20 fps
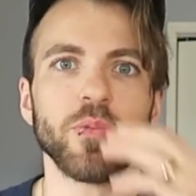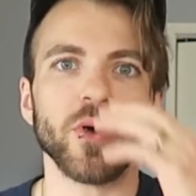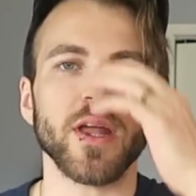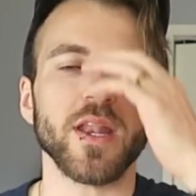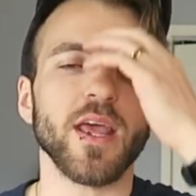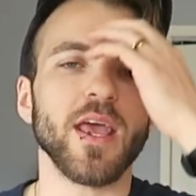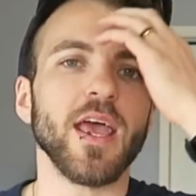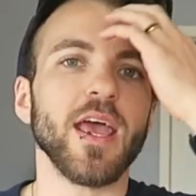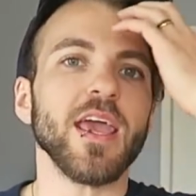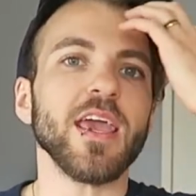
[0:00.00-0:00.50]

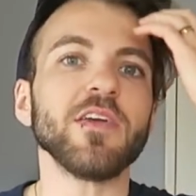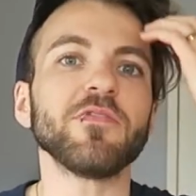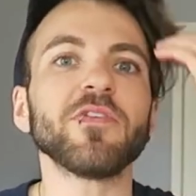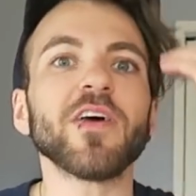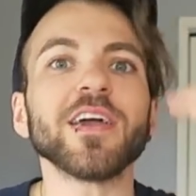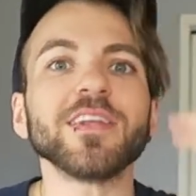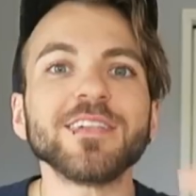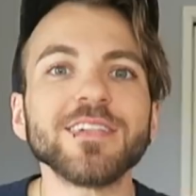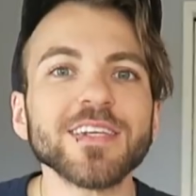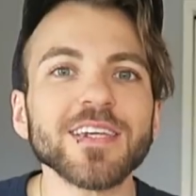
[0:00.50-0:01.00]
But if
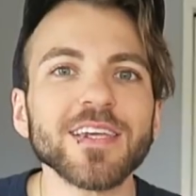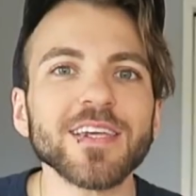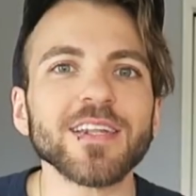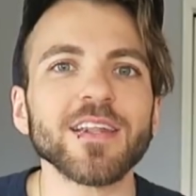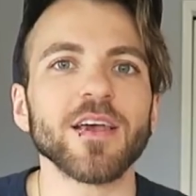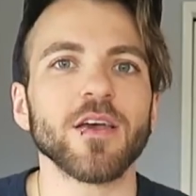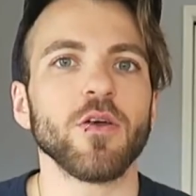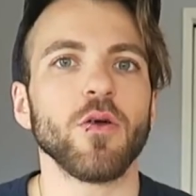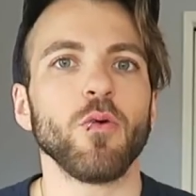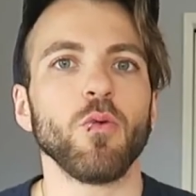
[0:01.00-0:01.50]
I
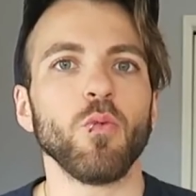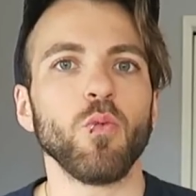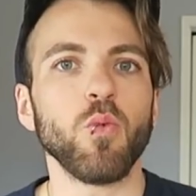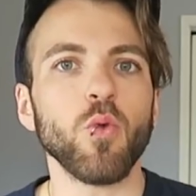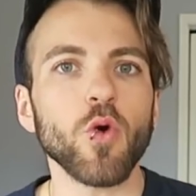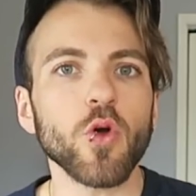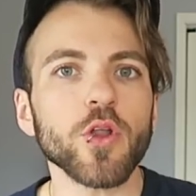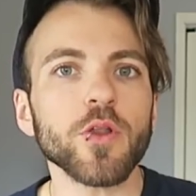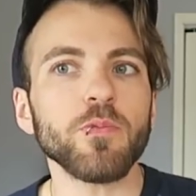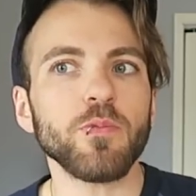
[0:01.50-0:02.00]
did,
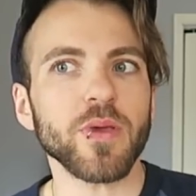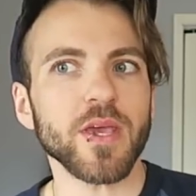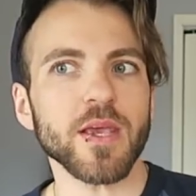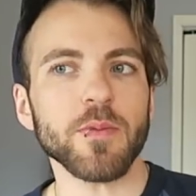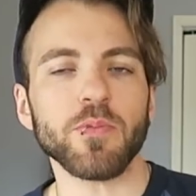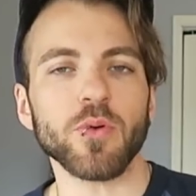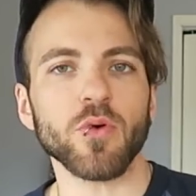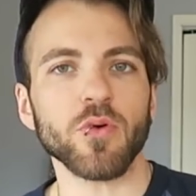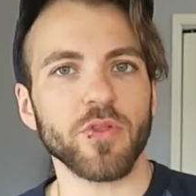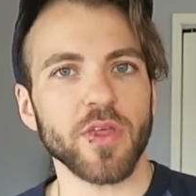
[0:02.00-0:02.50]
would
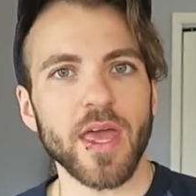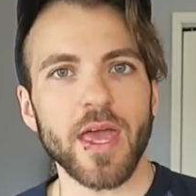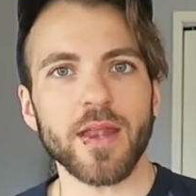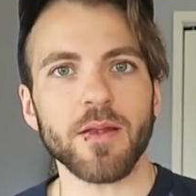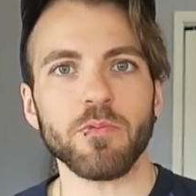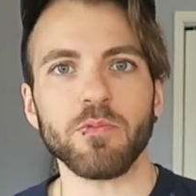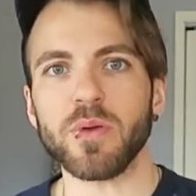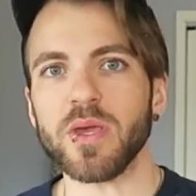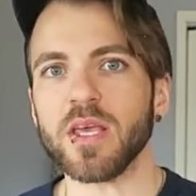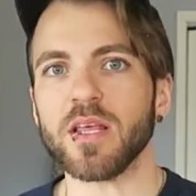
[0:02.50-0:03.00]
people
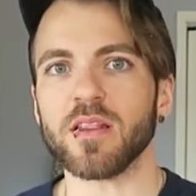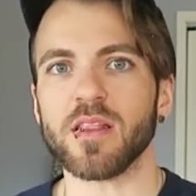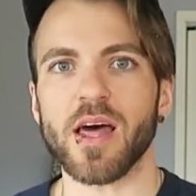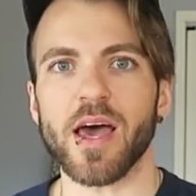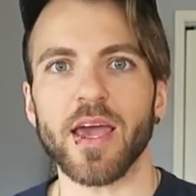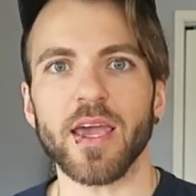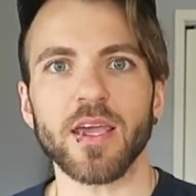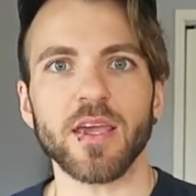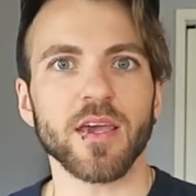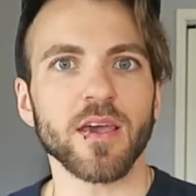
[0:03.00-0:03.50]
then be
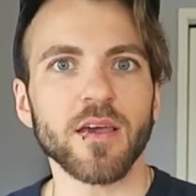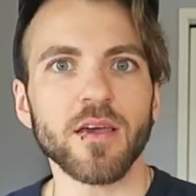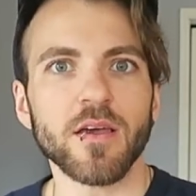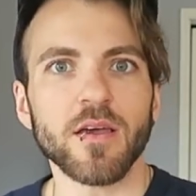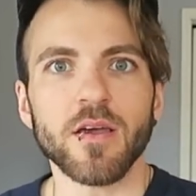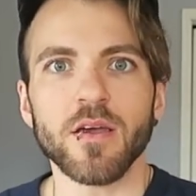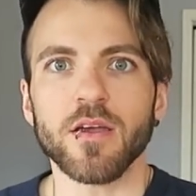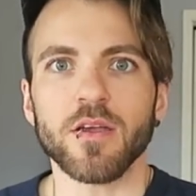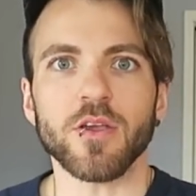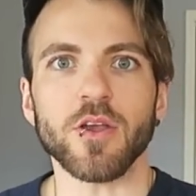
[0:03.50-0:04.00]
like,
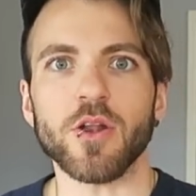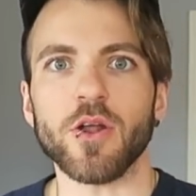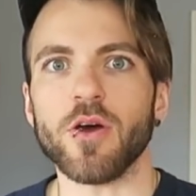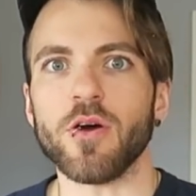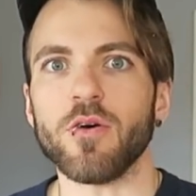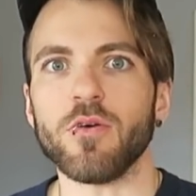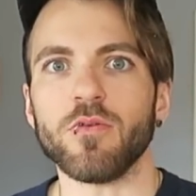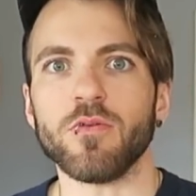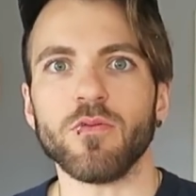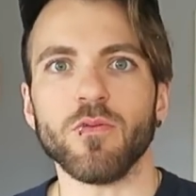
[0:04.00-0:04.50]
you
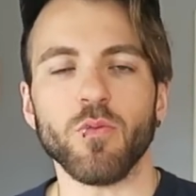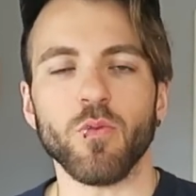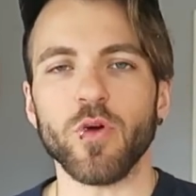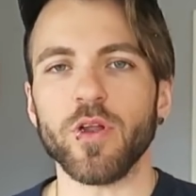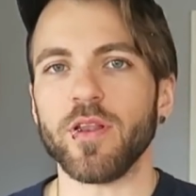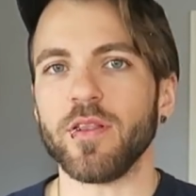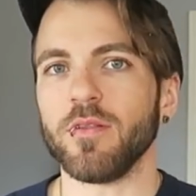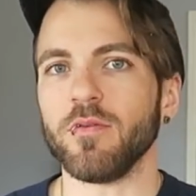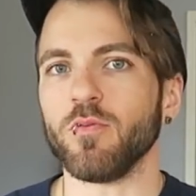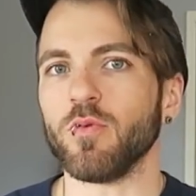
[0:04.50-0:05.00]
know,
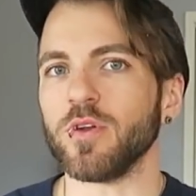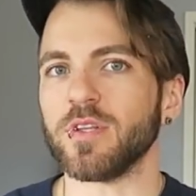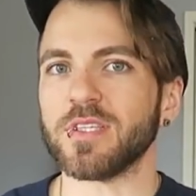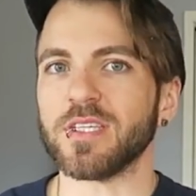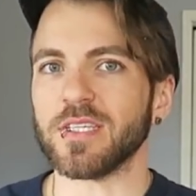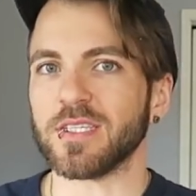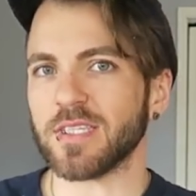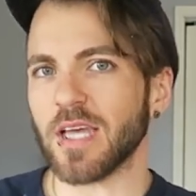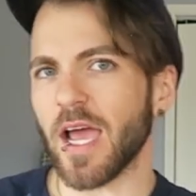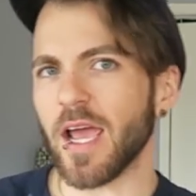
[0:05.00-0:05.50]
would
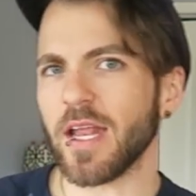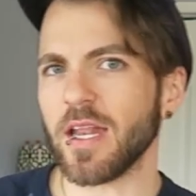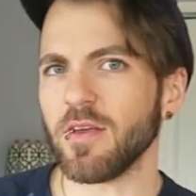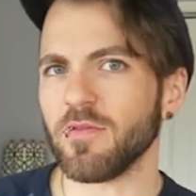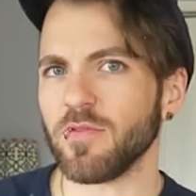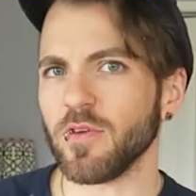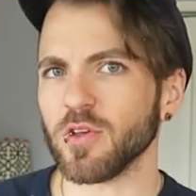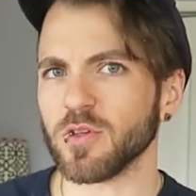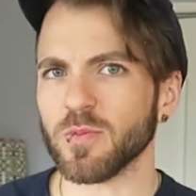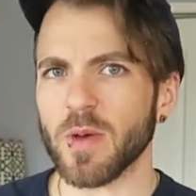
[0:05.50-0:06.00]

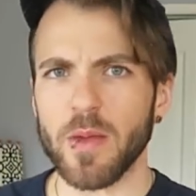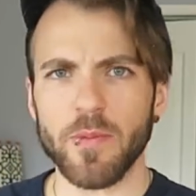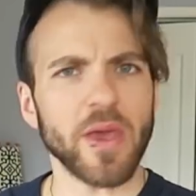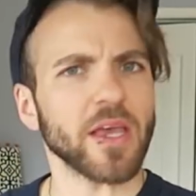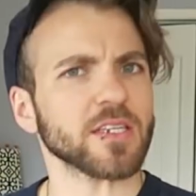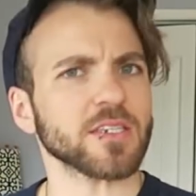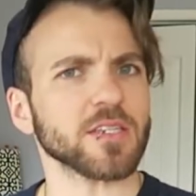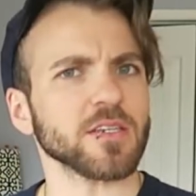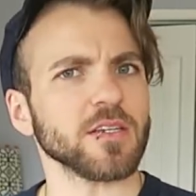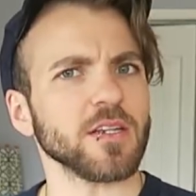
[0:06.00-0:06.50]
society view my
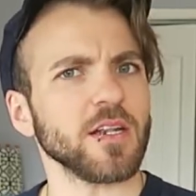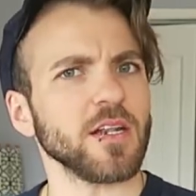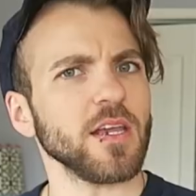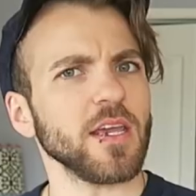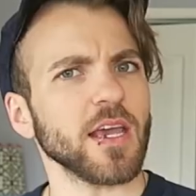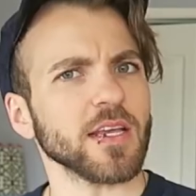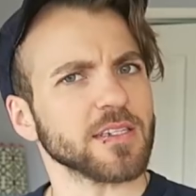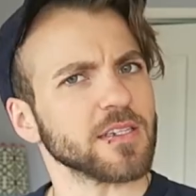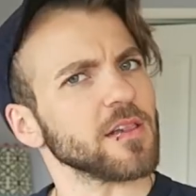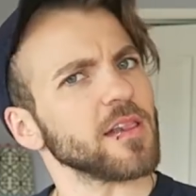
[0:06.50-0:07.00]

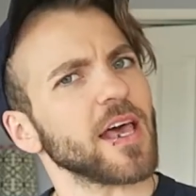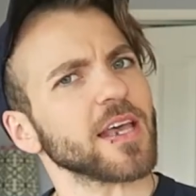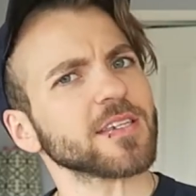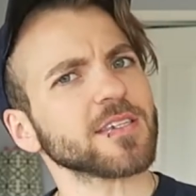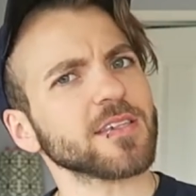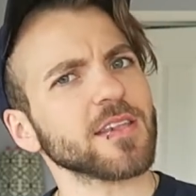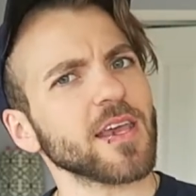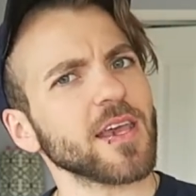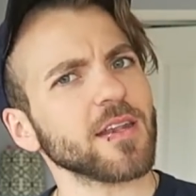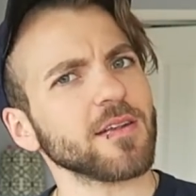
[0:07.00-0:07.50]
masculinity as
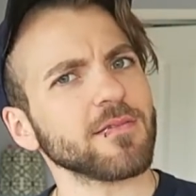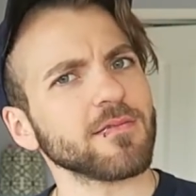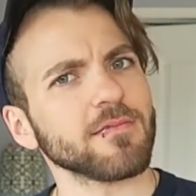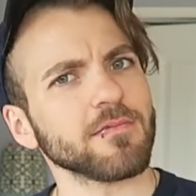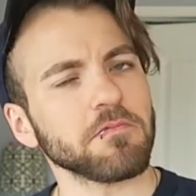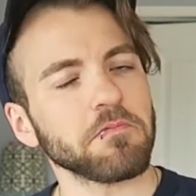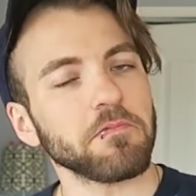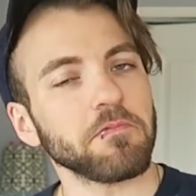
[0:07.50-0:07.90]
less than?